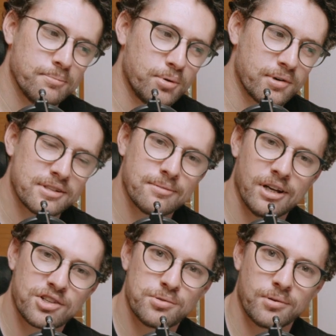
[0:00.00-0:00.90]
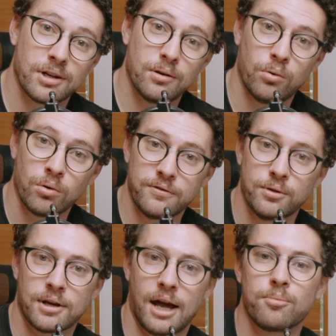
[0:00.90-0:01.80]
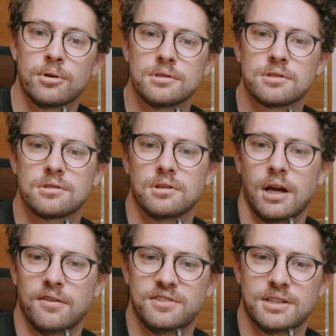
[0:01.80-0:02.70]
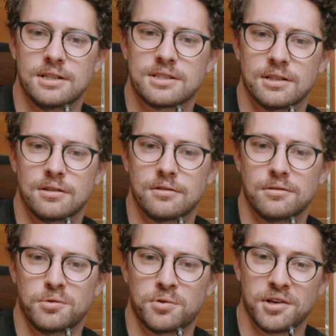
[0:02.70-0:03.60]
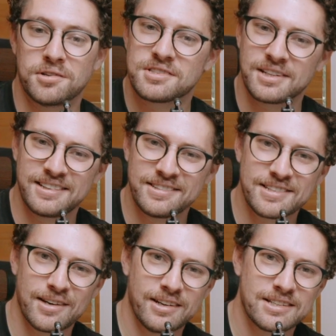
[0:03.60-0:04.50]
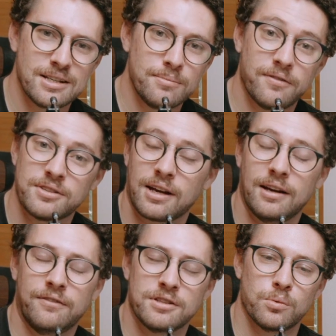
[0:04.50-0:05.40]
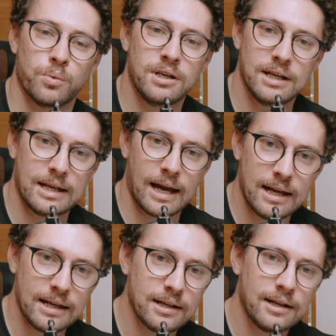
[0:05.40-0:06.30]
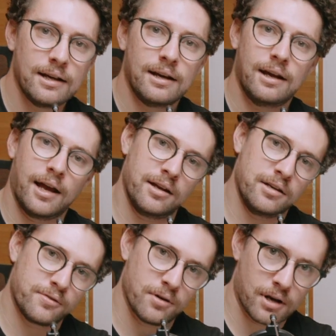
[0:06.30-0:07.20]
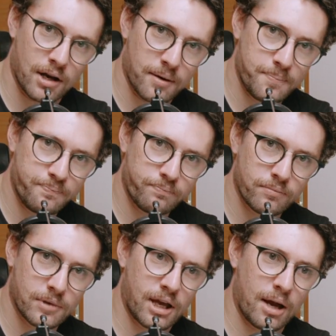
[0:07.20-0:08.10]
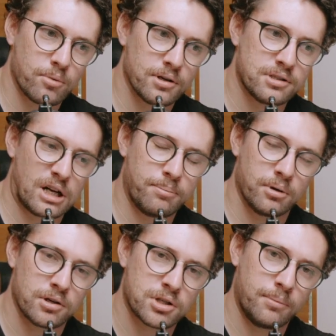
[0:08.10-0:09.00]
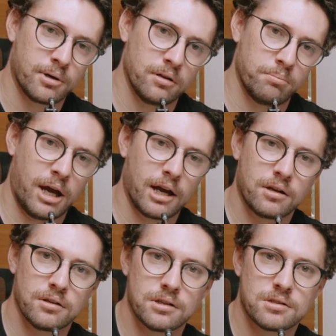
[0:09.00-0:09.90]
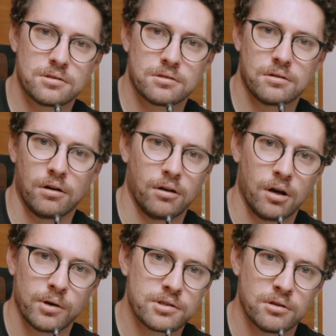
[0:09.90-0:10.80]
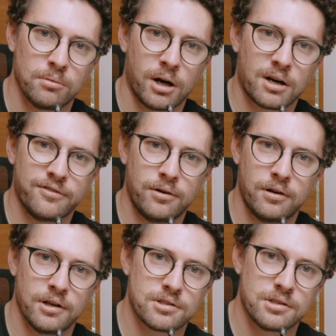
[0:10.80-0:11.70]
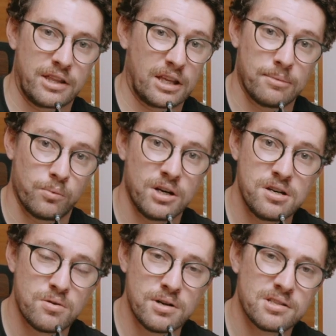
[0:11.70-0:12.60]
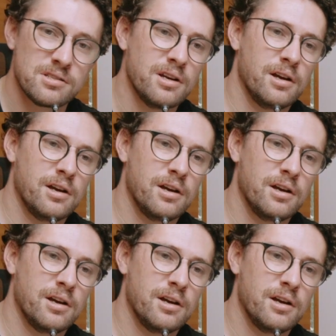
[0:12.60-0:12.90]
important to make sure that all of your cameras have decent audio signals going into them. If it's a windy day and you've got a camera set up on a tripod at the back that's got no external microphone and it's nothing but wind noise,